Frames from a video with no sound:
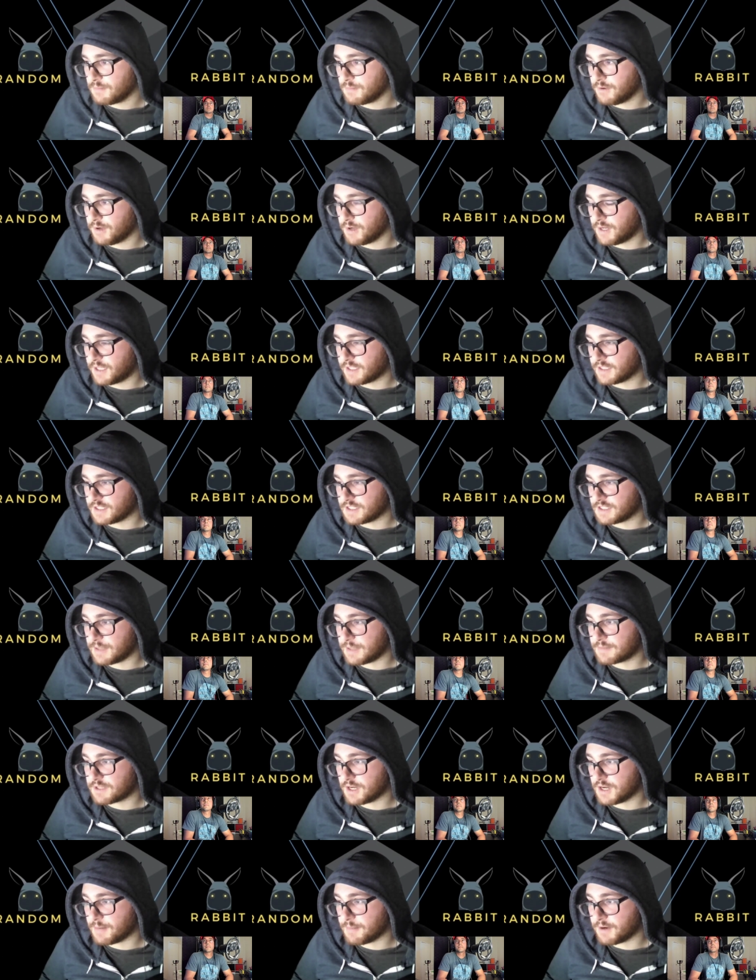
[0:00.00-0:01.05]
But at the same
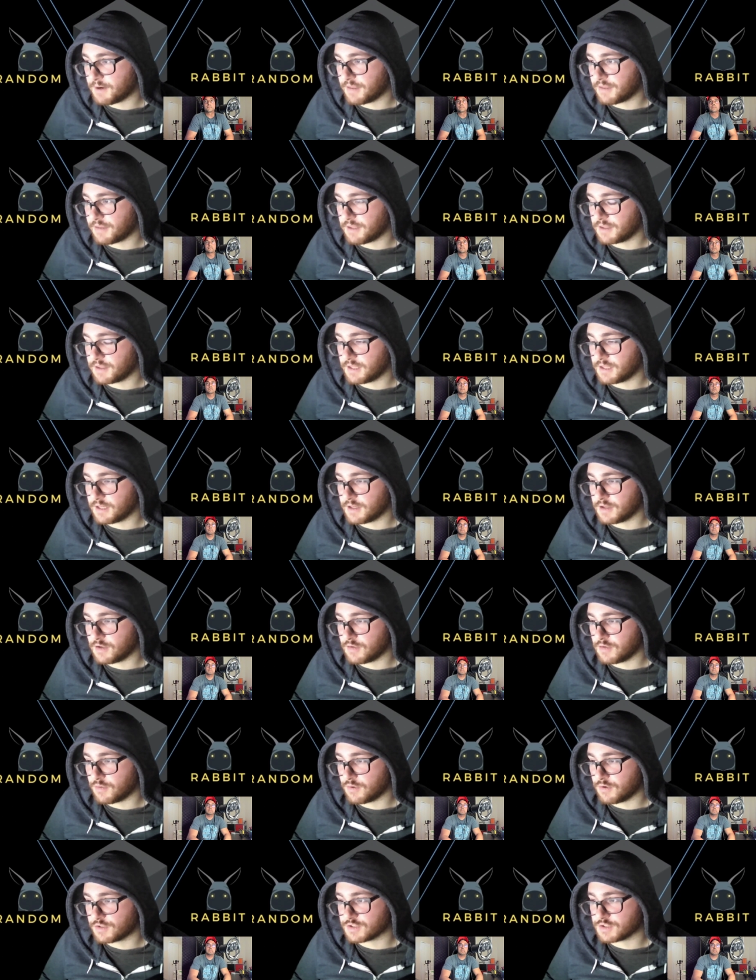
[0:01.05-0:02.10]
time, I think that
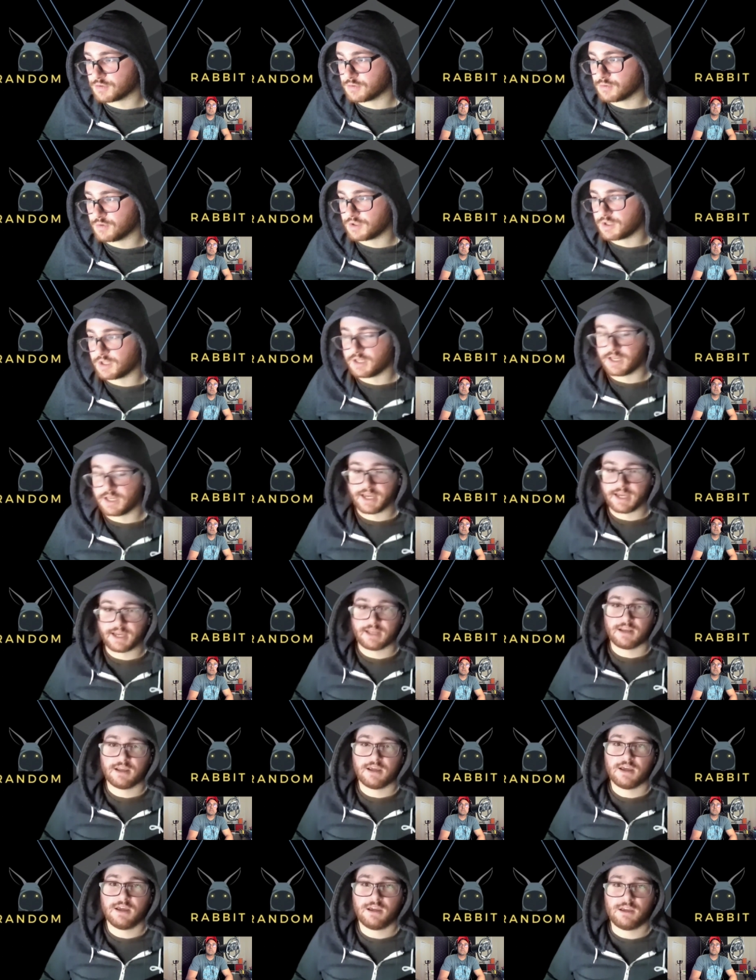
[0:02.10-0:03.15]
you're also looking
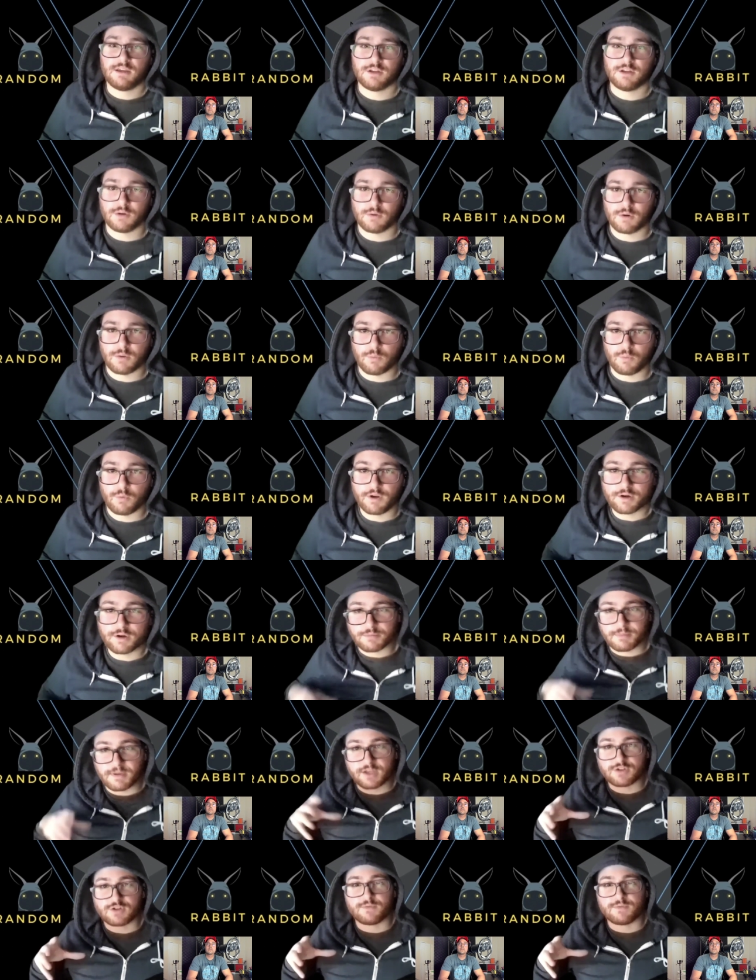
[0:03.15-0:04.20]
at, a weird
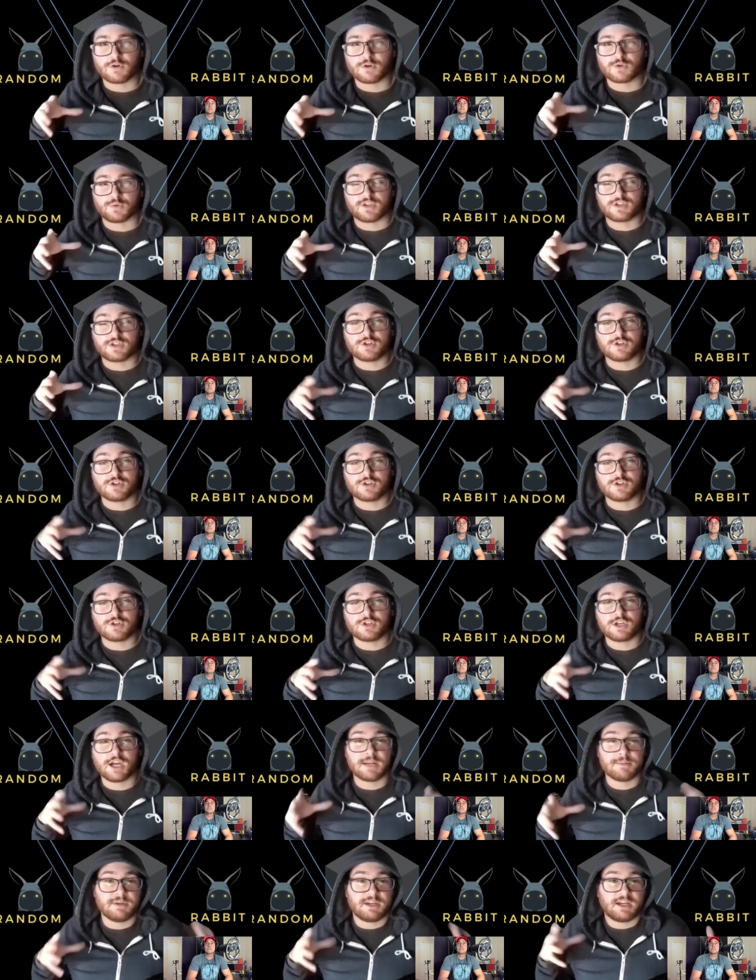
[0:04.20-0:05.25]
mainstream focus where this could
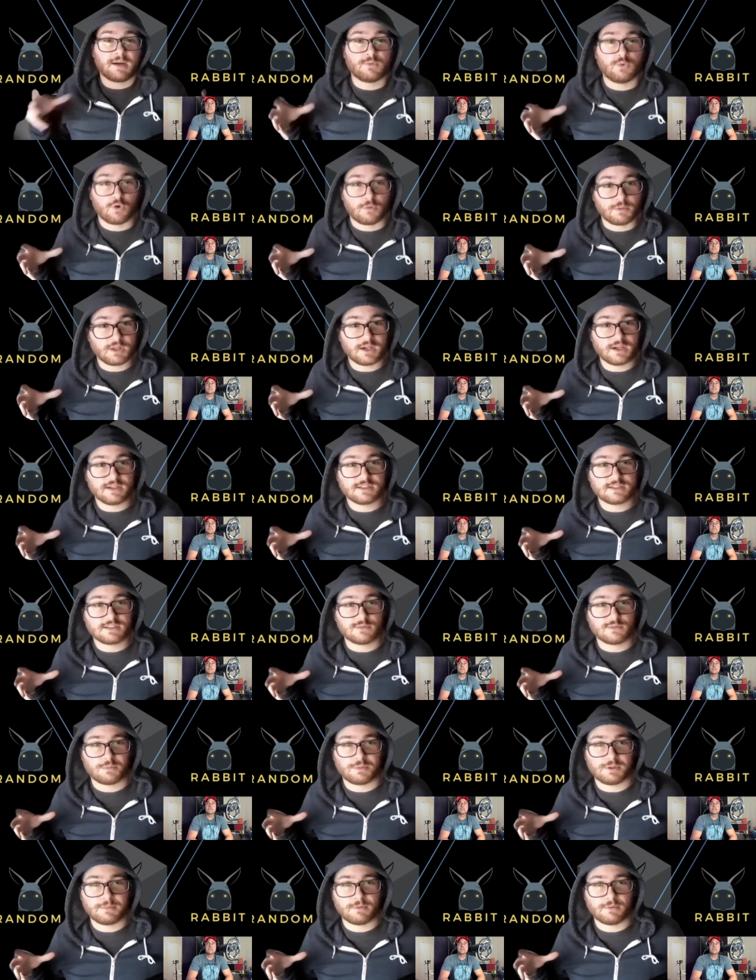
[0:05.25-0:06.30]
become normalized, where
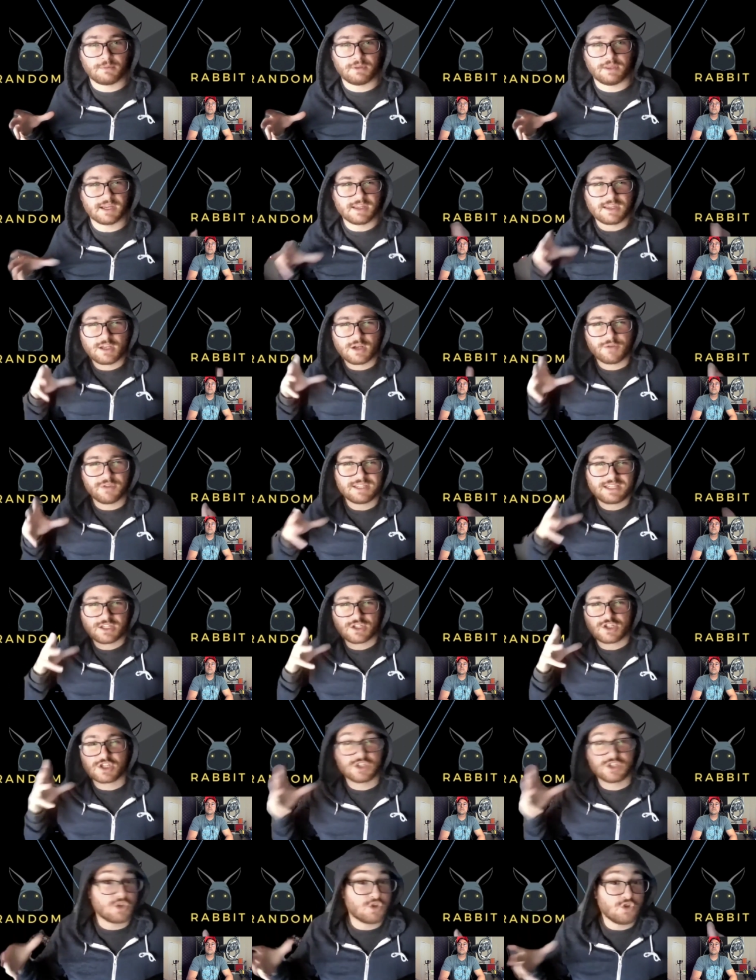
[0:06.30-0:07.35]
people will be like, this is
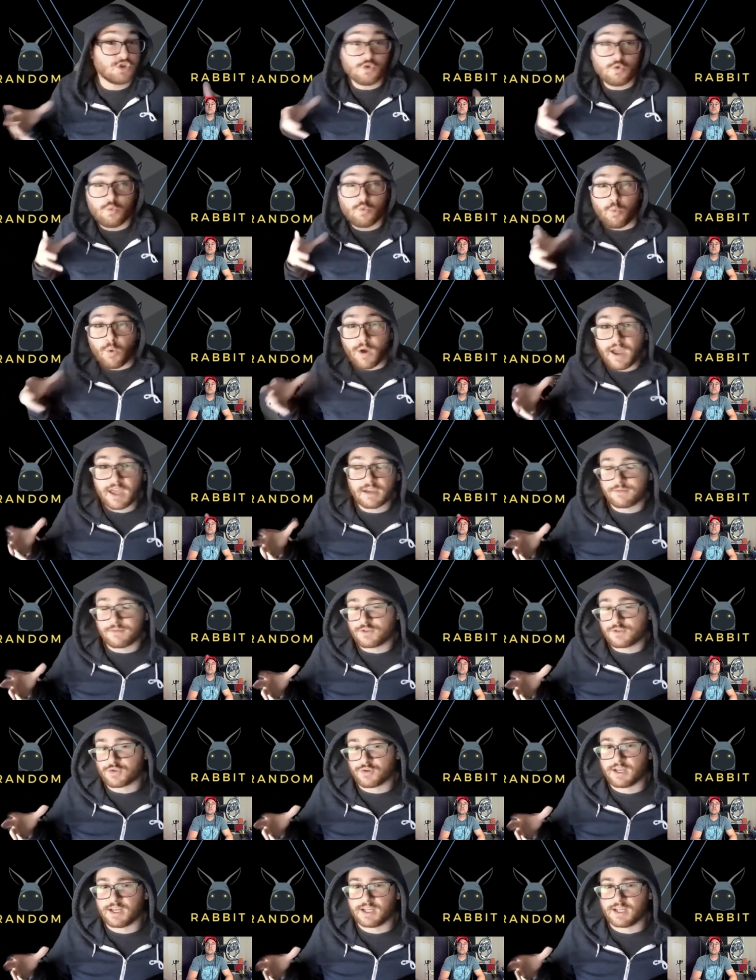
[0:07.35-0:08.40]
just a new way of
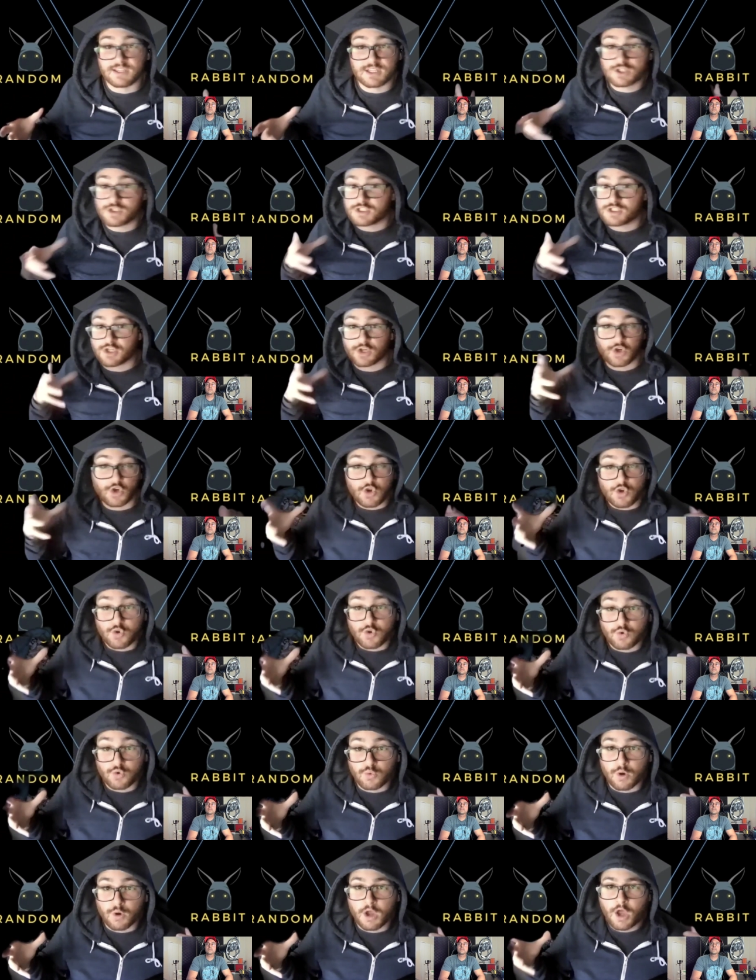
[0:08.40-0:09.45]
trading. This is just a
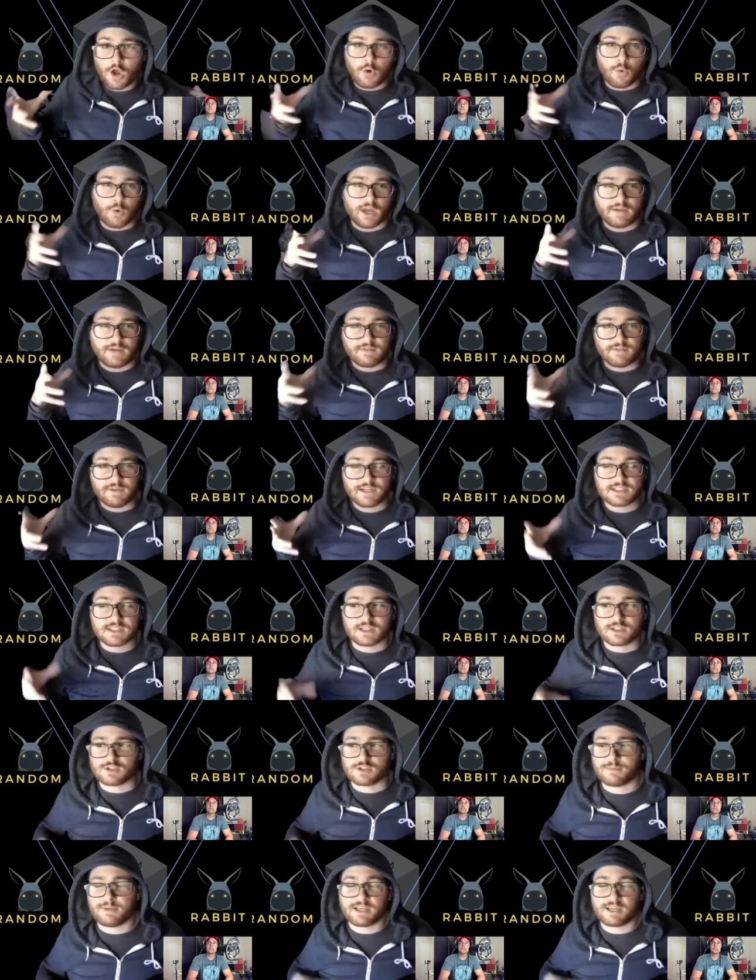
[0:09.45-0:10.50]
new way of investing.
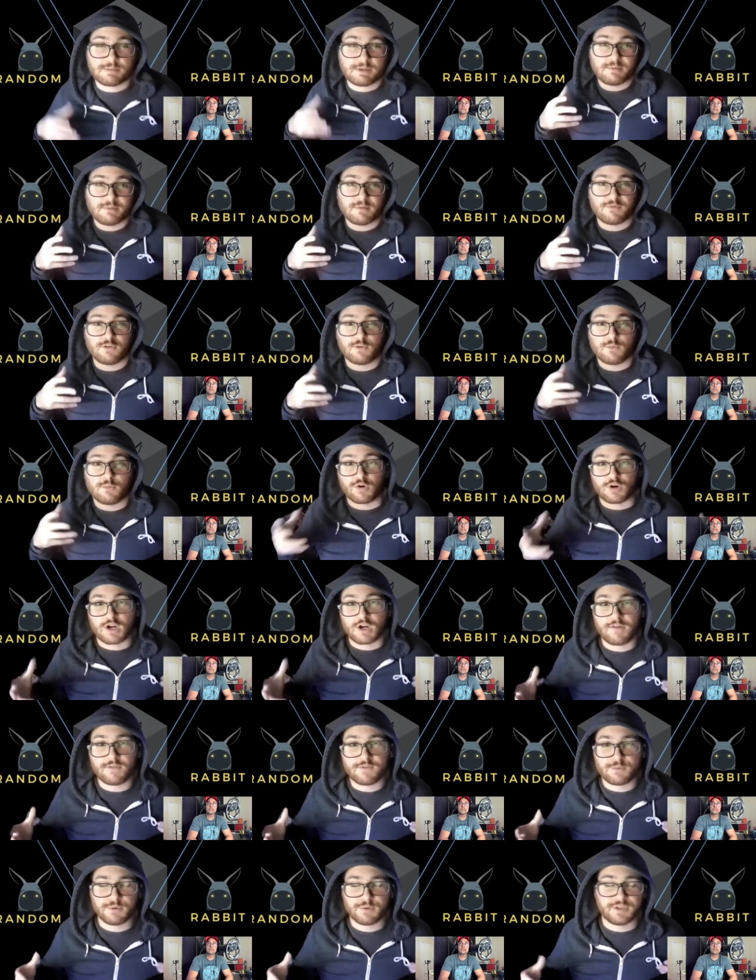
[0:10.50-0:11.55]
So that makes people feel more
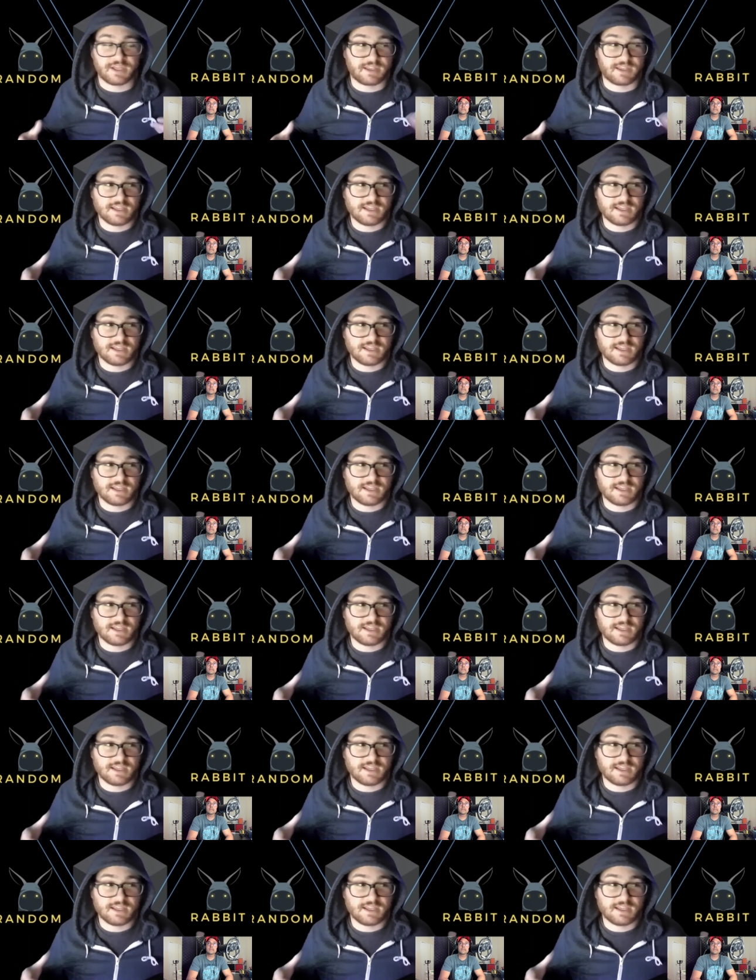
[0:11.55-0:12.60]
comfortable. Like, this isn't just
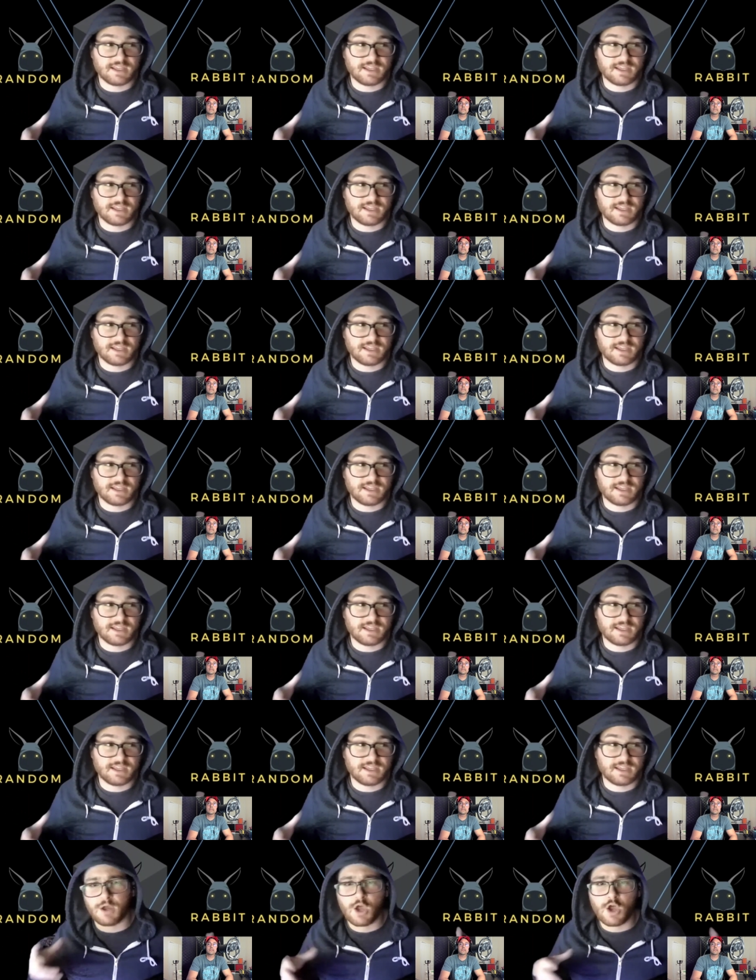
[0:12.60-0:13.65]
some phenomenon. This isn't just some